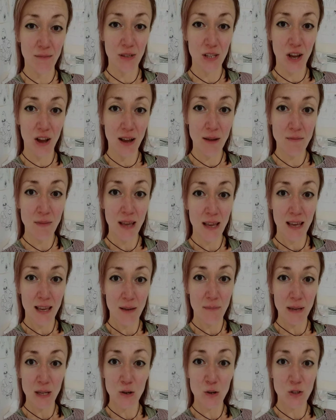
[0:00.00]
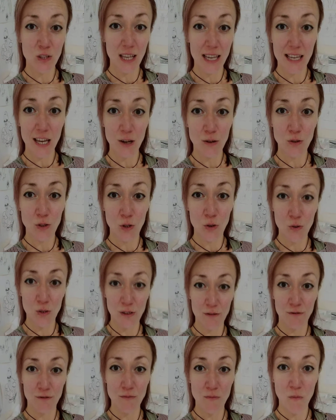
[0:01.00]
time, because they go two
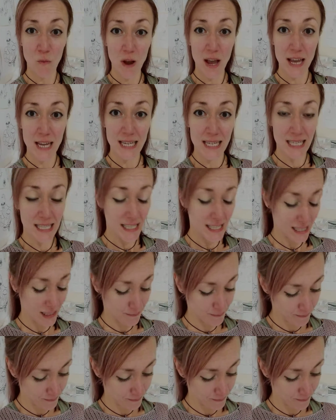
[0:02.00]
different ways.